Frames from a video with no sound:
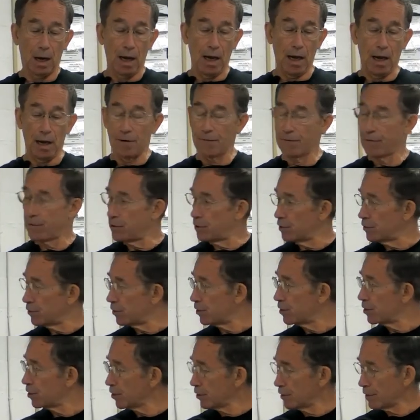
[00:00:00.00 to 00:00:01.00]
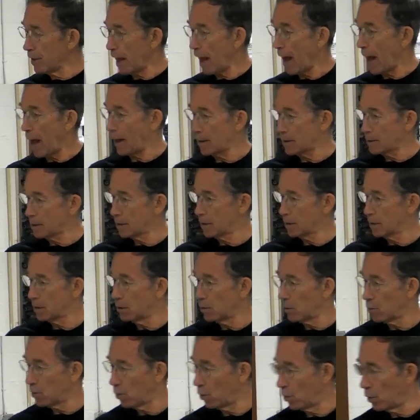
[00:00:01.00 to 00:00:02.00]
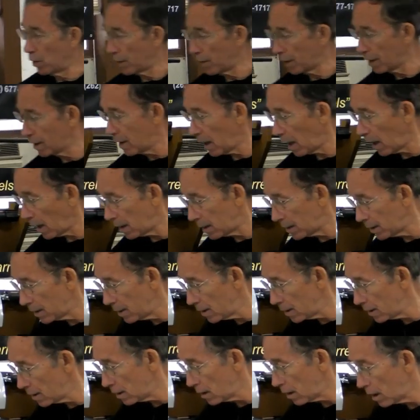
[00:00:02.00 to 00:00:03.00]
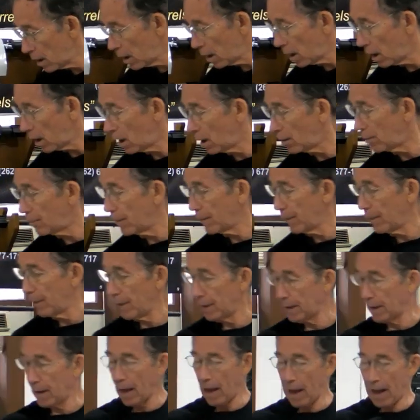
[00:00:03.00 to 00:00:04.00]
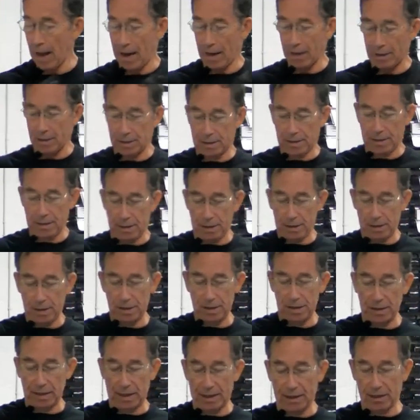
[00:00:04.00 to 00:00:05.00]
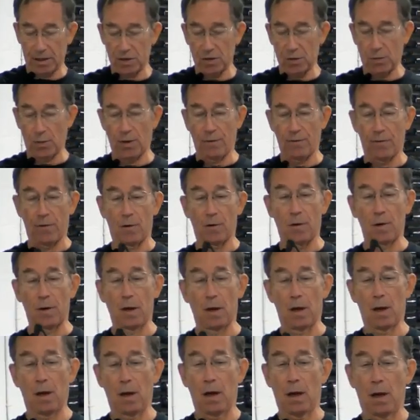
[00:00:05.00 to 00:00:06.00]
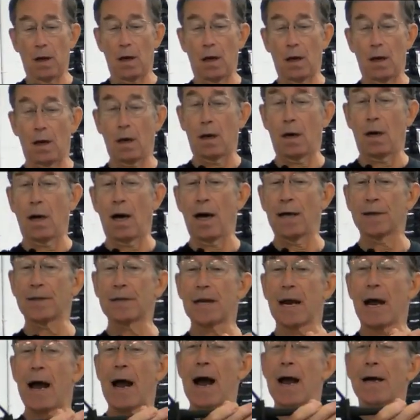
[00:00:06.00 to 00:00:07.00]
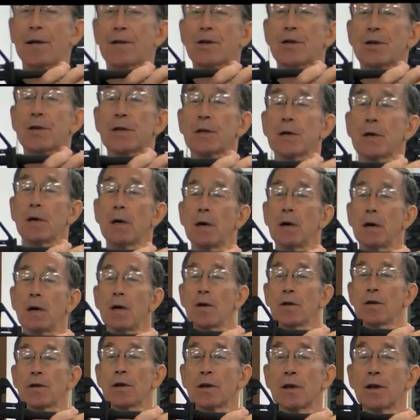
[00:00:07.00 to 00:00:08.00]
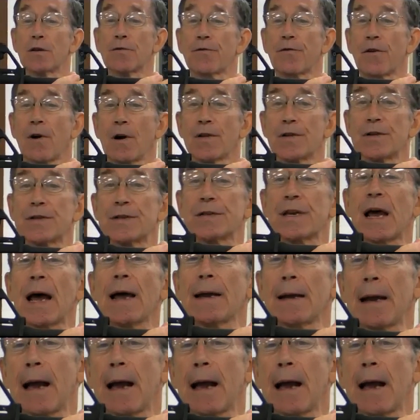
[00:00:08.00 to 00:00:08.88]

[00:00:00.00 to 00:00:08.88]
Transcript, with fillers: If you do that with a gun um, that has the sling swivel uh, attached to the front sight